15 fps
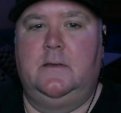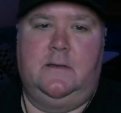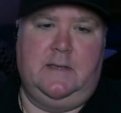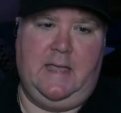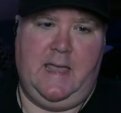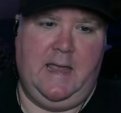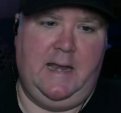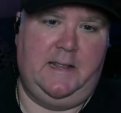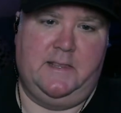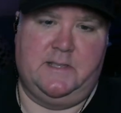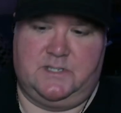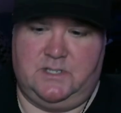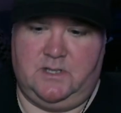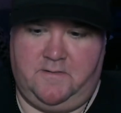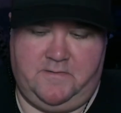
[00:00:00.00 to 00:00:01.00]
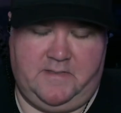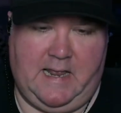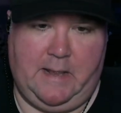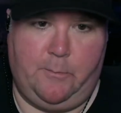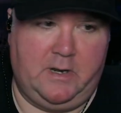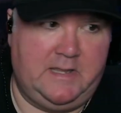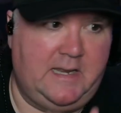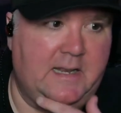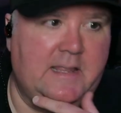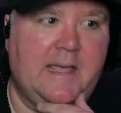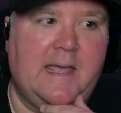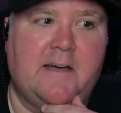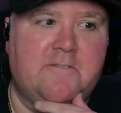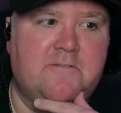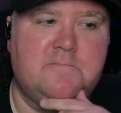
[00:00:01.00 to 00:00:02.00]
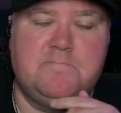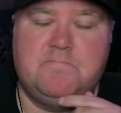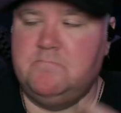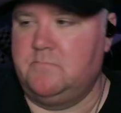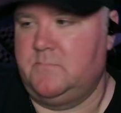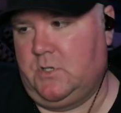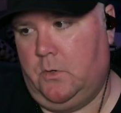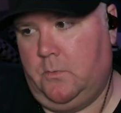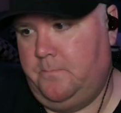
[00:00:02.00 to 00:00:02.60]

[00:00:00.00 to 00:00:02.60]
of the stuff that I would have needed to have. So,